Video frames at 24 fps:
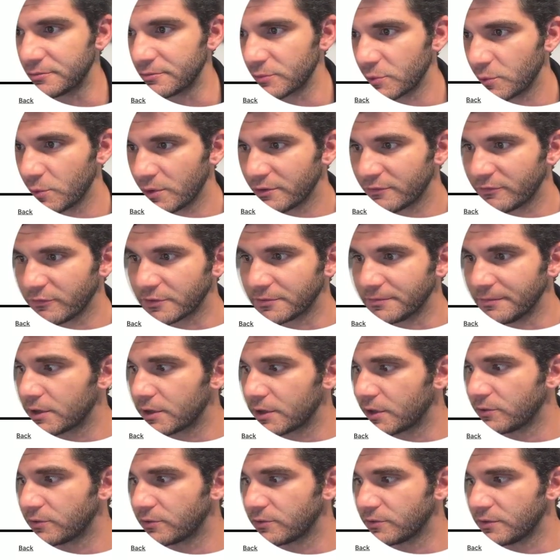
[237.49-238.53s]
Wonderful.
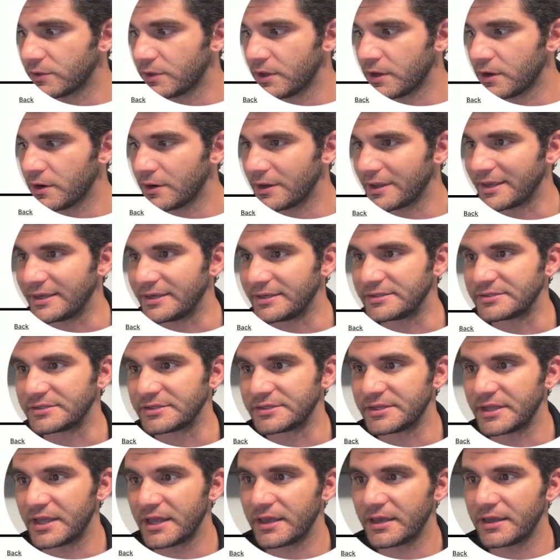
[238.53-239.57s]
Go through there, easy
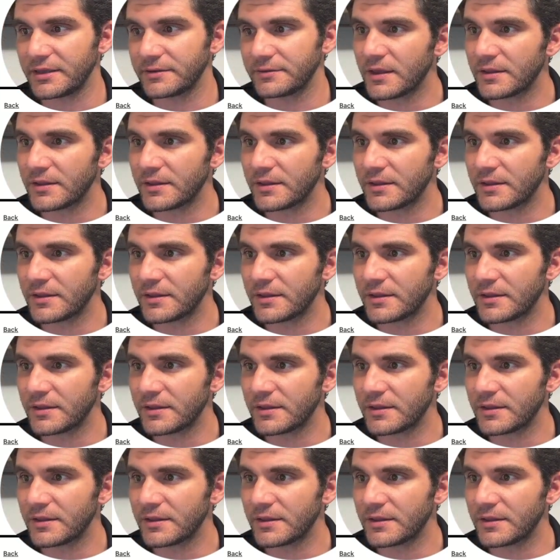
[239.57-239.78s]
day.